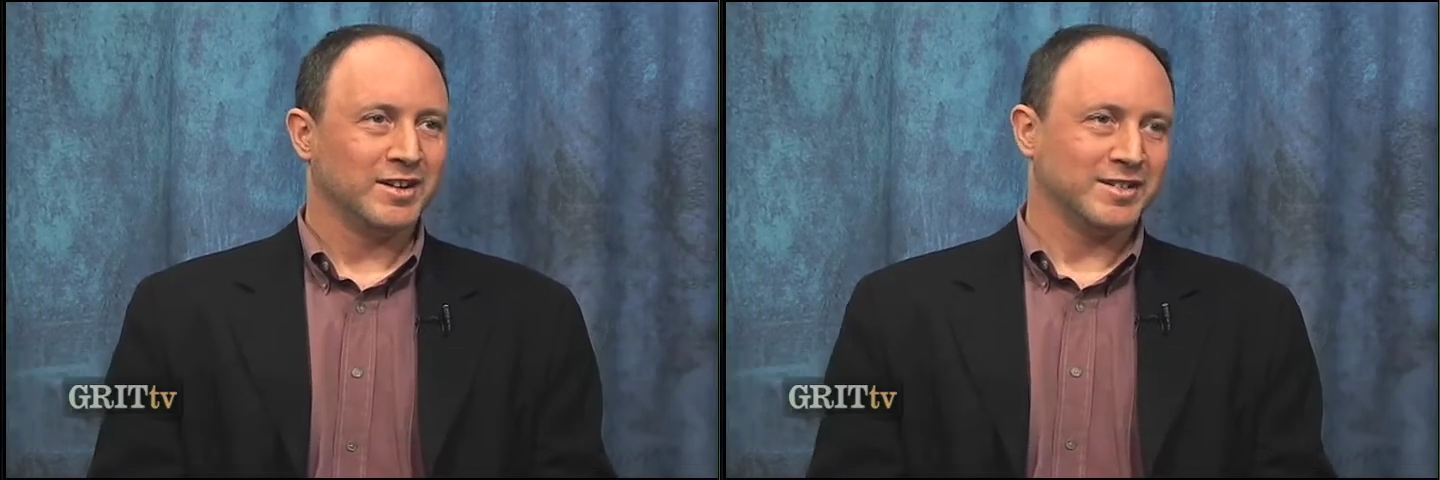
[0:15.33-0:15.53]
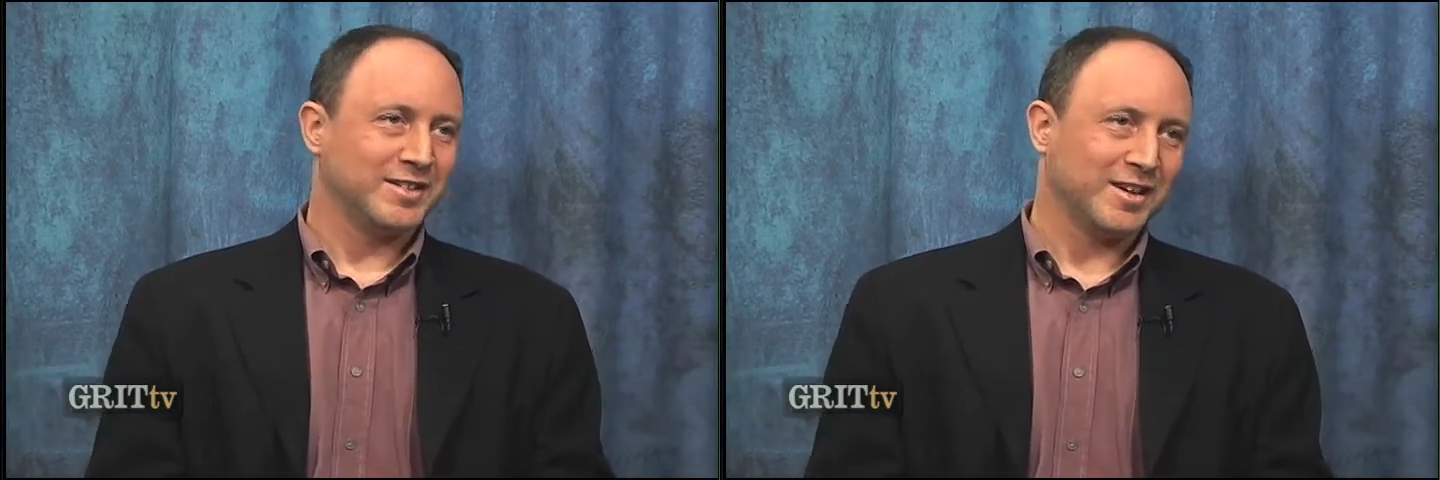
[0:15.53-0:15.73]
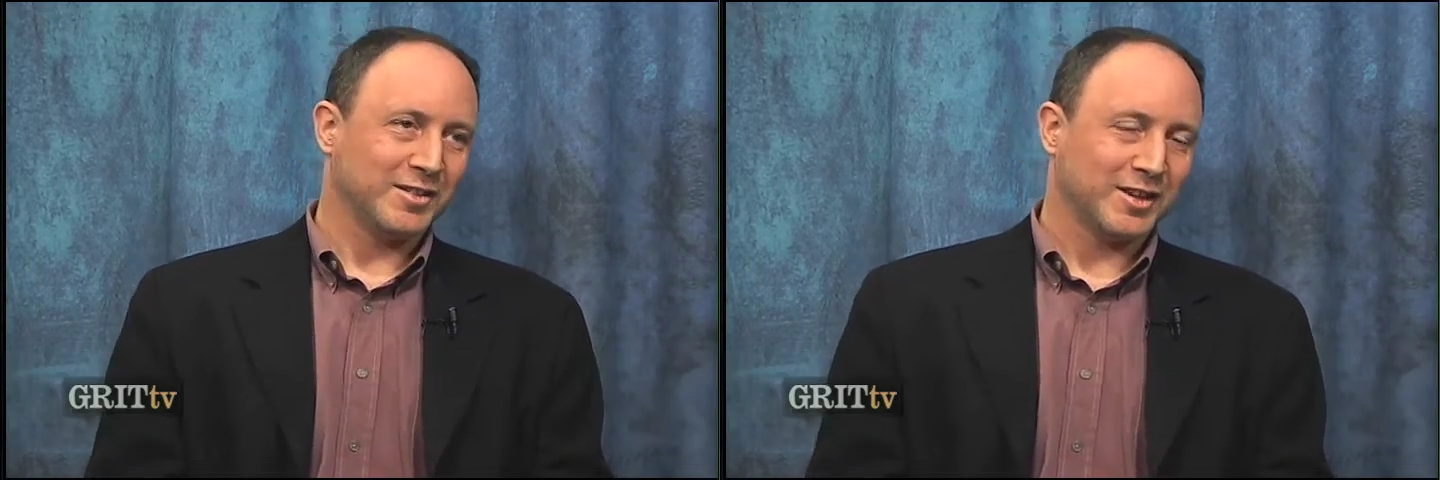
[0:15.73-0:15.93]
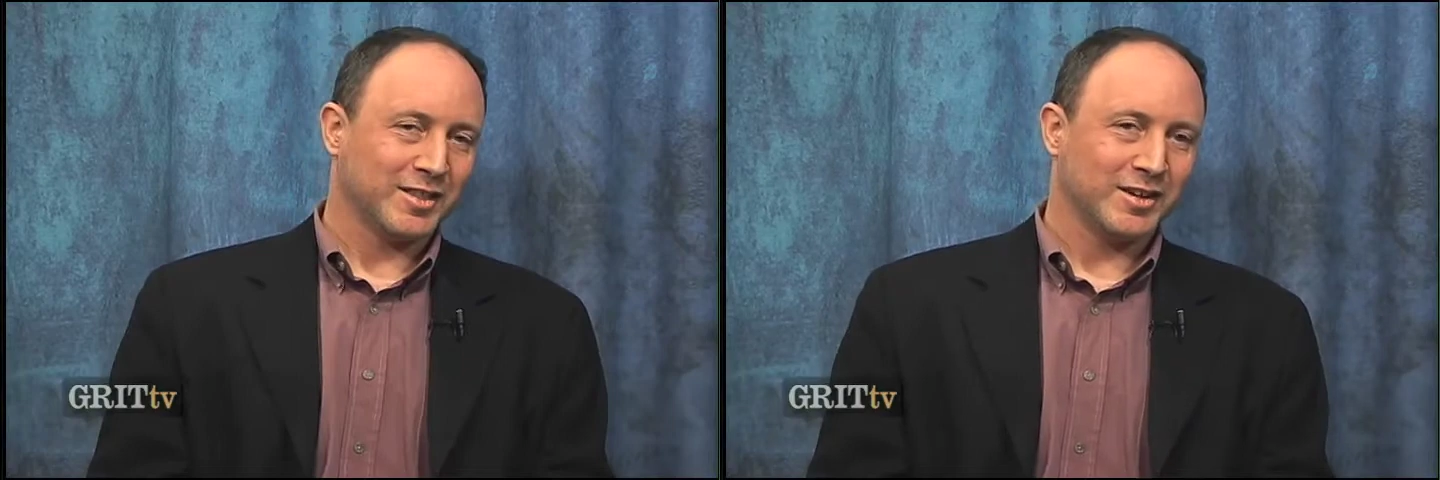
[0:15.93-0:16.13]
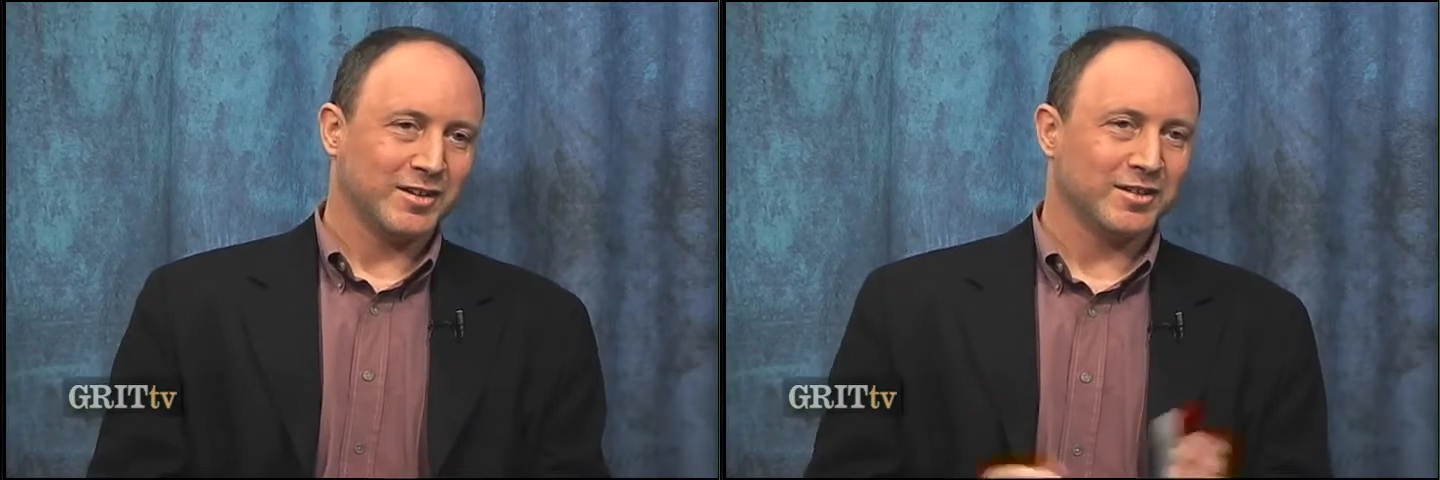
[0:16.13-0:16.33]
It's not like
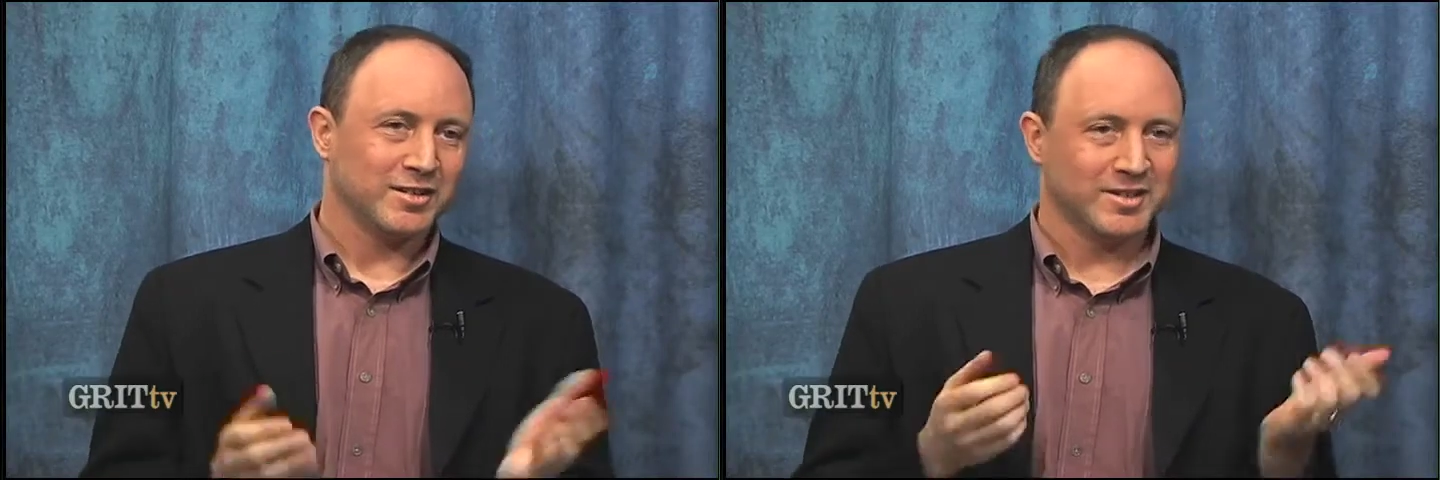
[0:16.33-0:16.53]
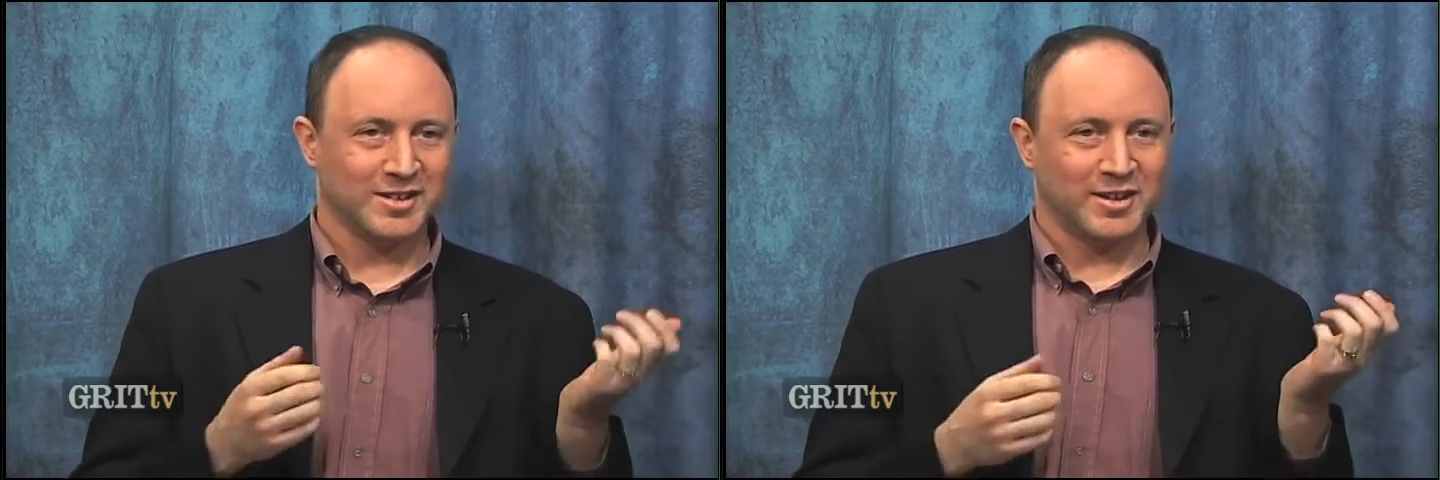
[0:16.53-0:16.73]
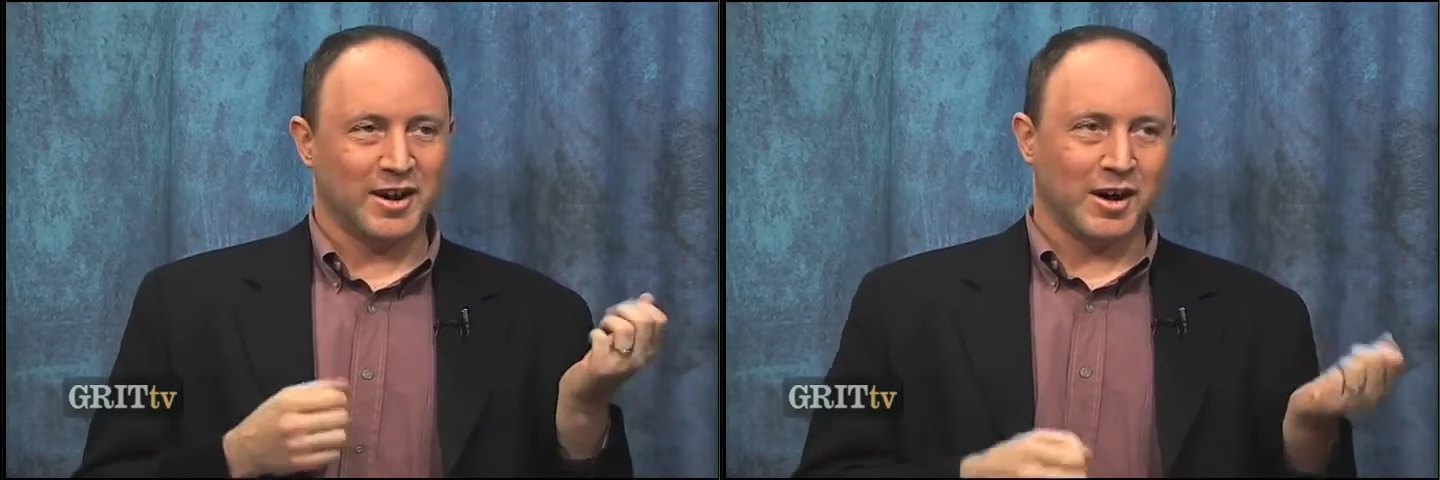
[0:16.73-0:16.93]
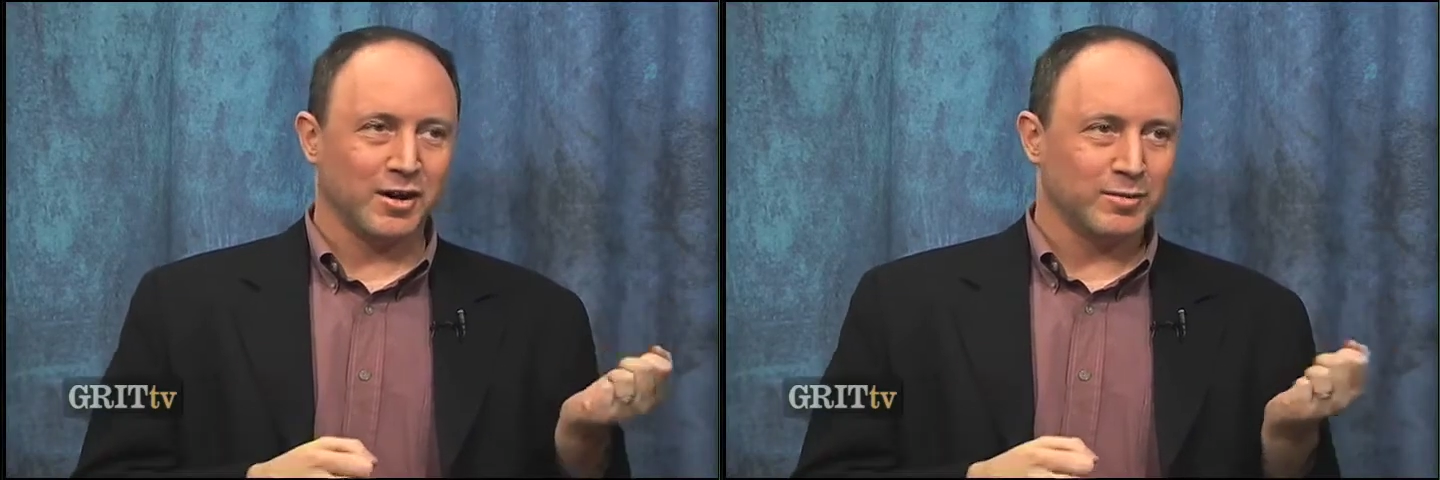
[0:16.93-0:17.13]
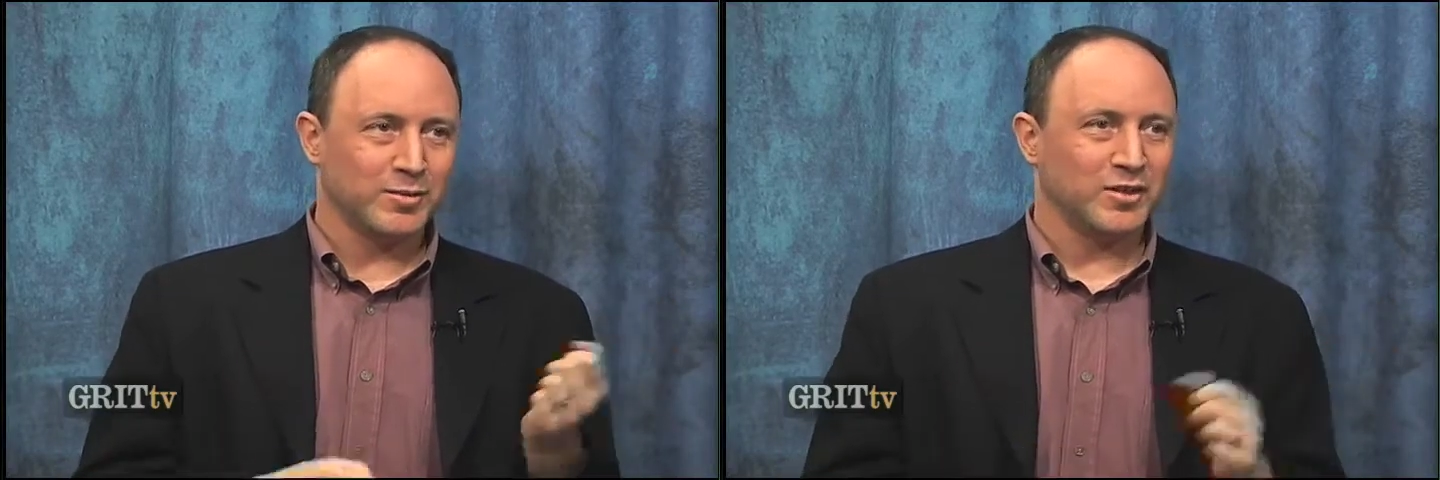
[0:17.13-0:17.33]
they're armed